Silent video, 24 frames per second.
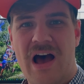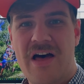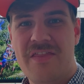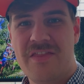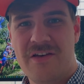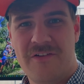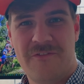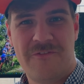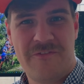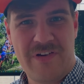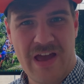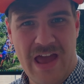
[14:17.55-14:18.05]

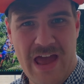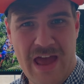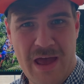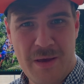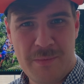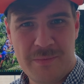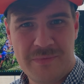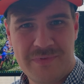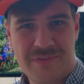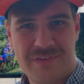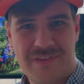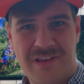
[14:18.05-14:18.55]
other
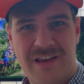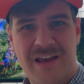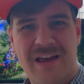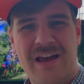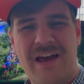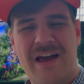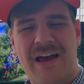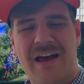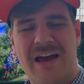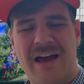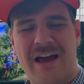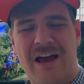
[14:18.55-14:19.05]
fams
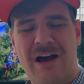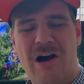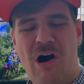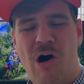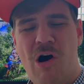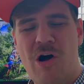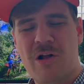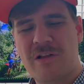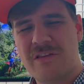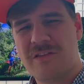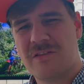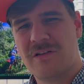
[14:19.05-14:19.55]
uh,
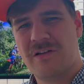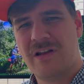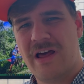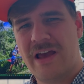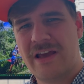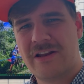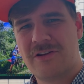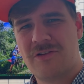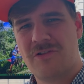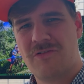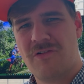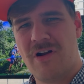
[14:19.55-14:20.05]
also
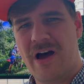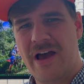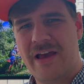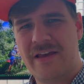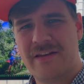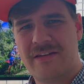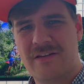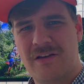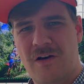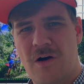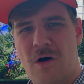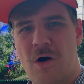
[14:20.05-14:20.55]
like to
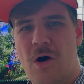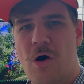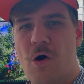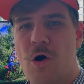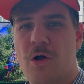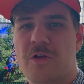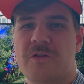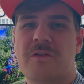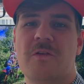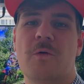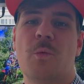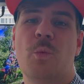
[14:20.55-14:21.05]
ride or
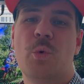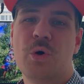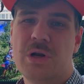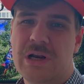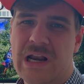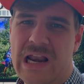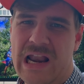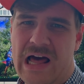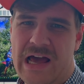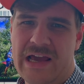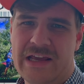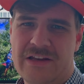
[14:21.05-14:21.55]
also
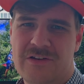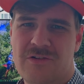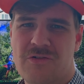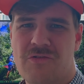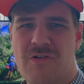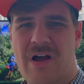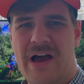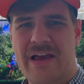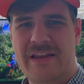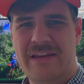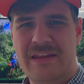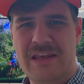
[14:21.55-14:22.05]
would like to
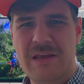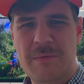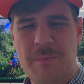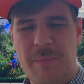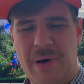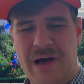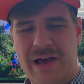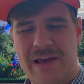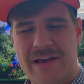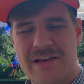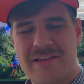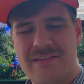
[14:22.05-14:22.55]
ride
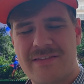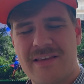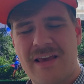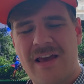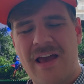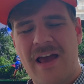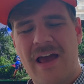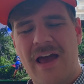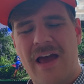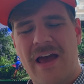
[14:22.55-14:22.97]
e-bikes.